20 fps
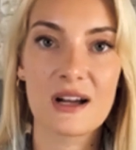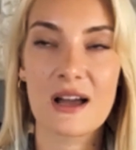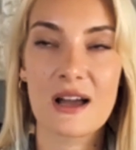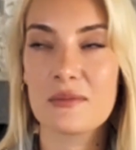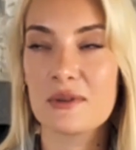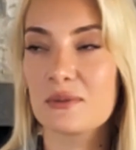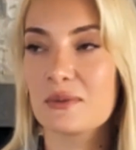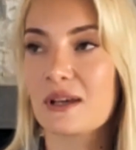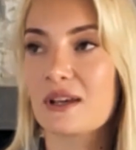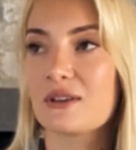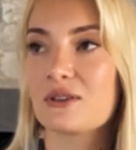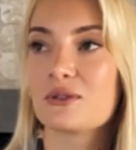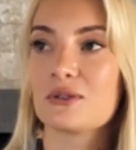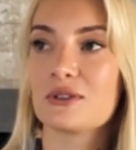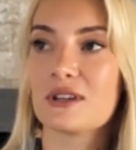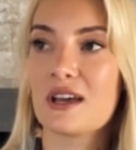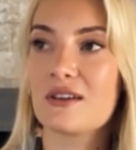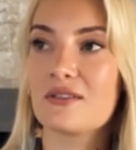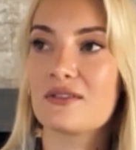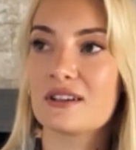I mean, we can do
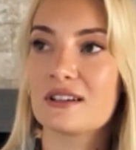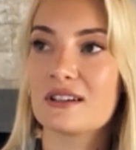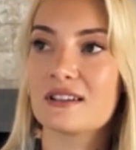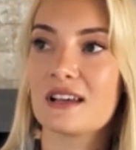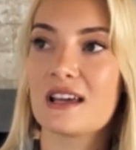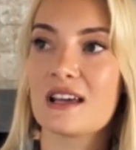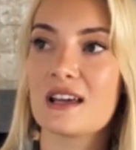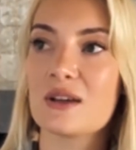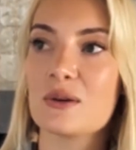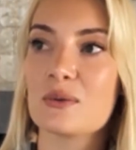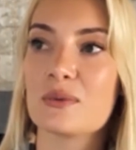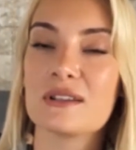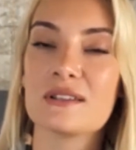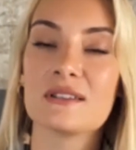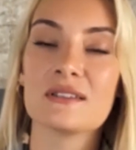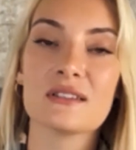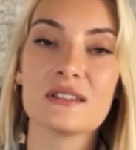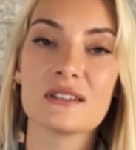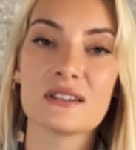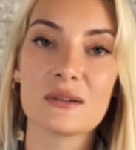it every day
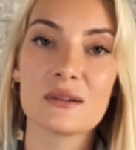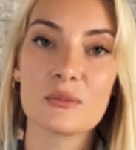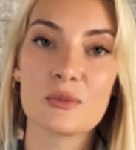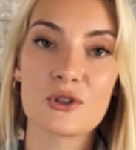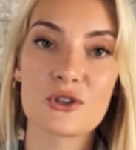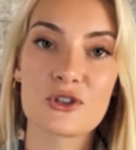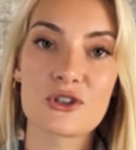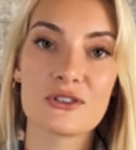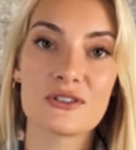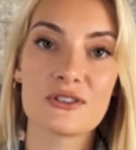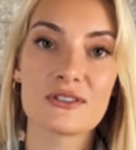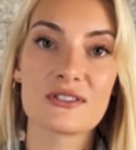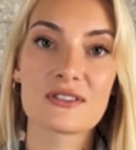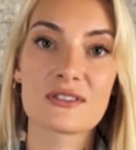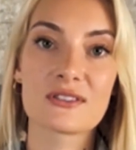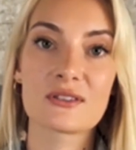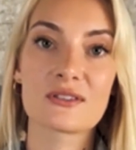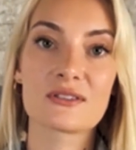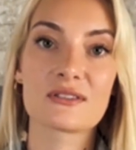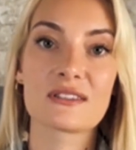when a merchant,
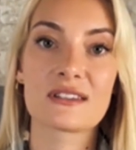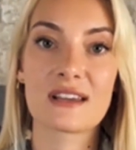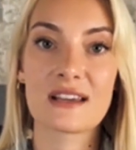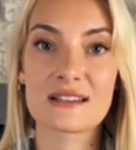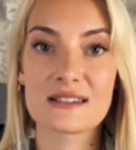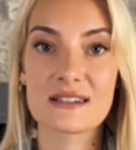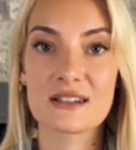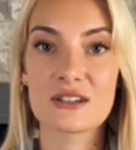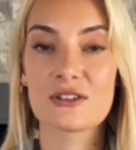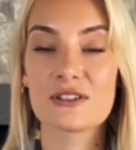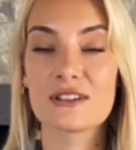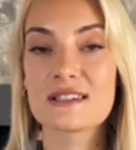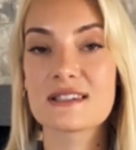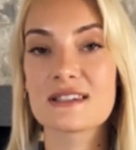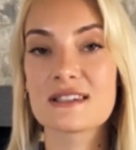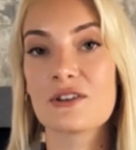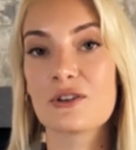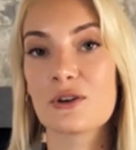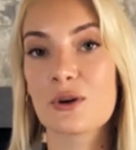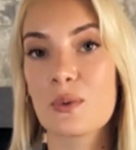the casino, let's
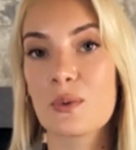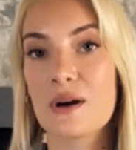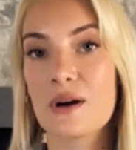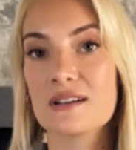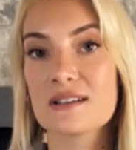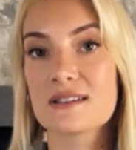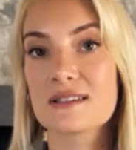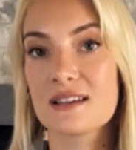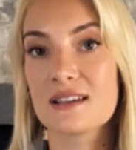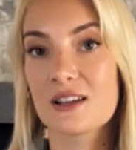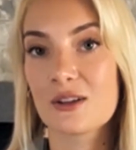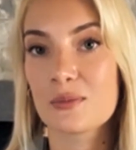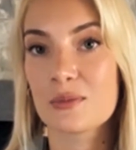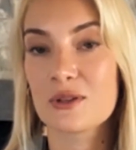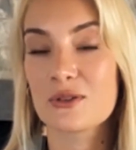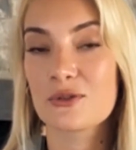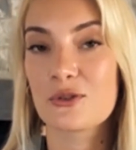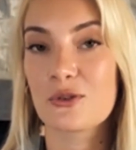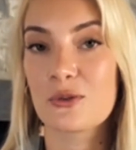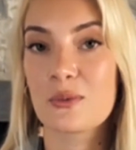say, requires
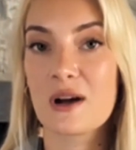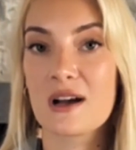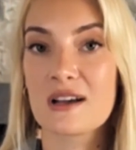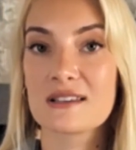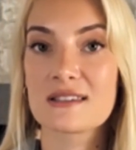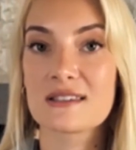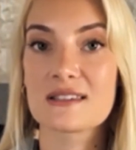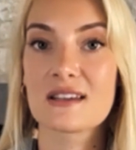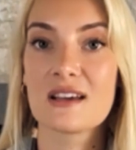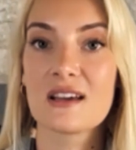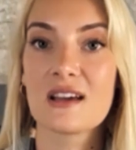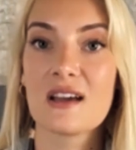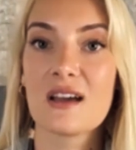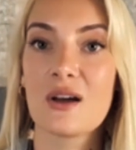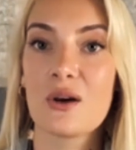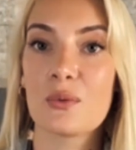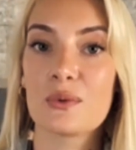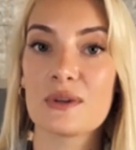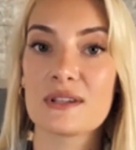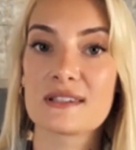settlement from us,
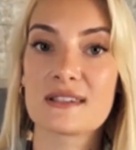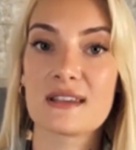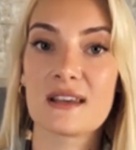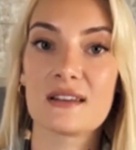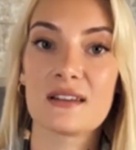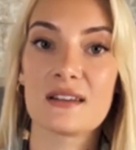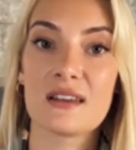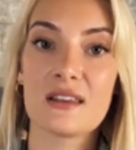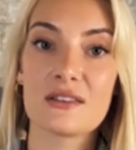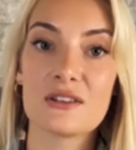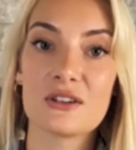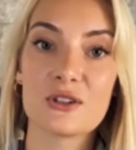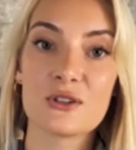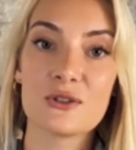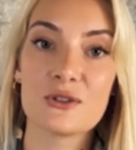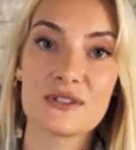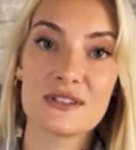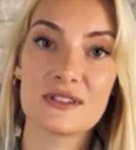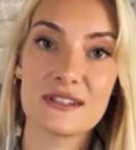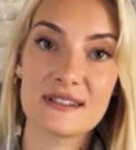we send either
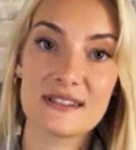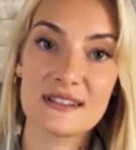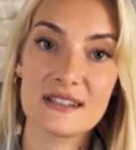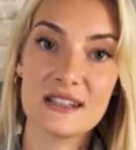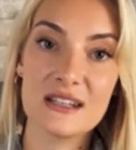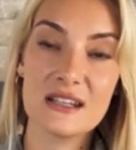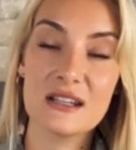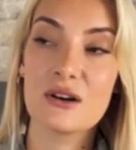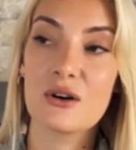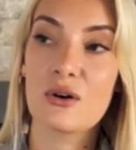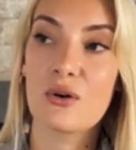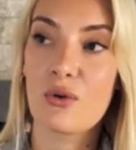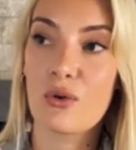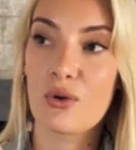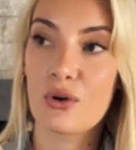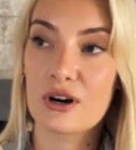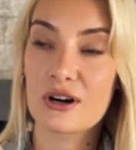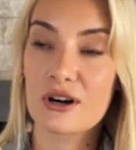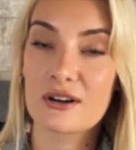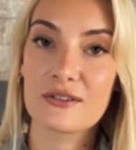USDT
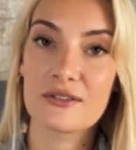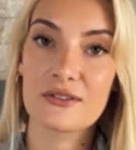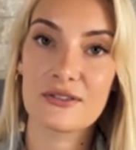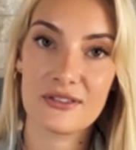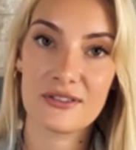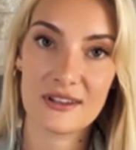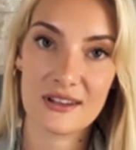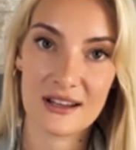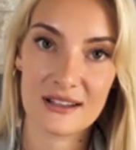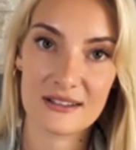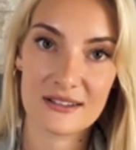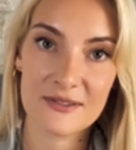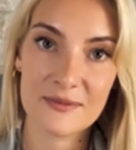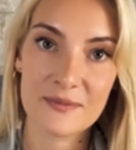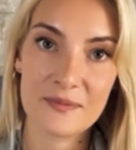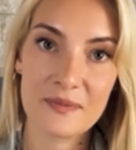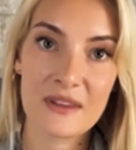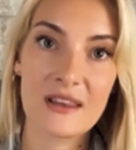or Fiat.